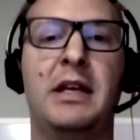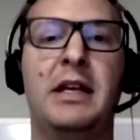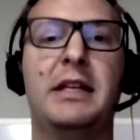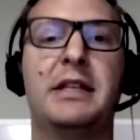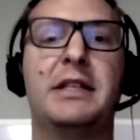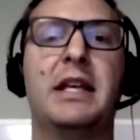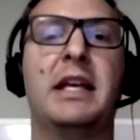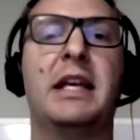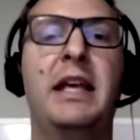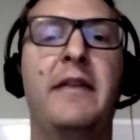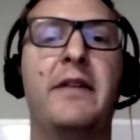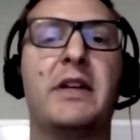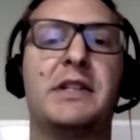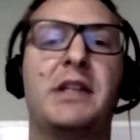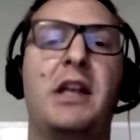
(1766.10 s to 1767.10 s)
to give
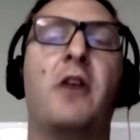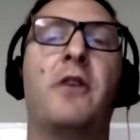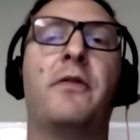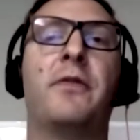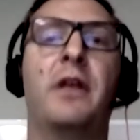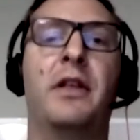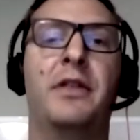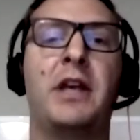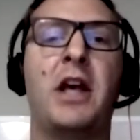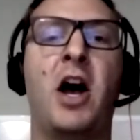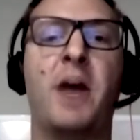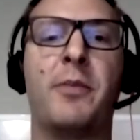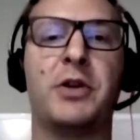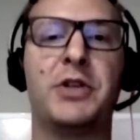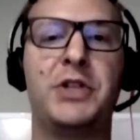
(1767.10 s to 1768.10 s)
itself the
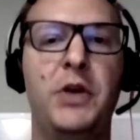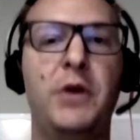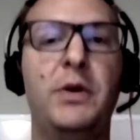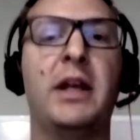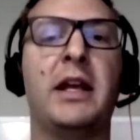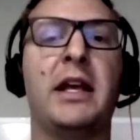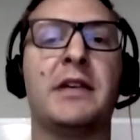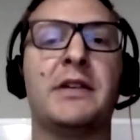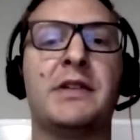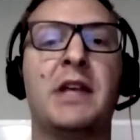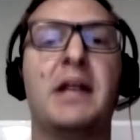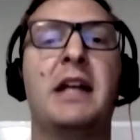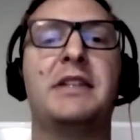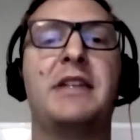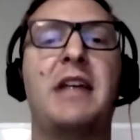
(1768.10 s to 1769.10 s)
opportunities
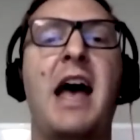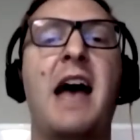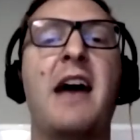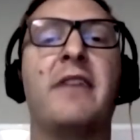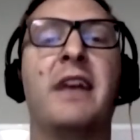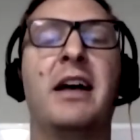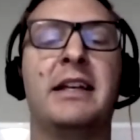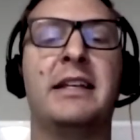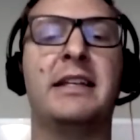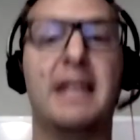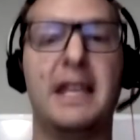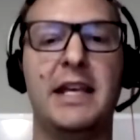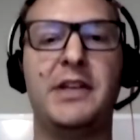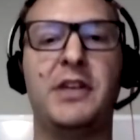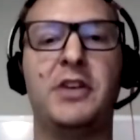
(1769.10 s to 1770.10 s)
to have a
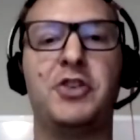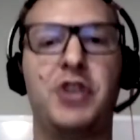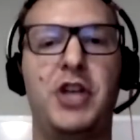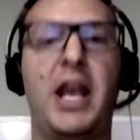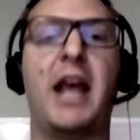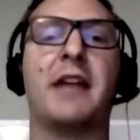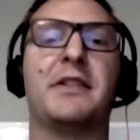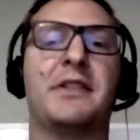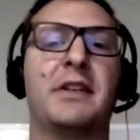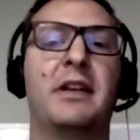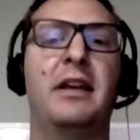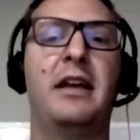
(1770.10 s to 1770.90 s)
decent chance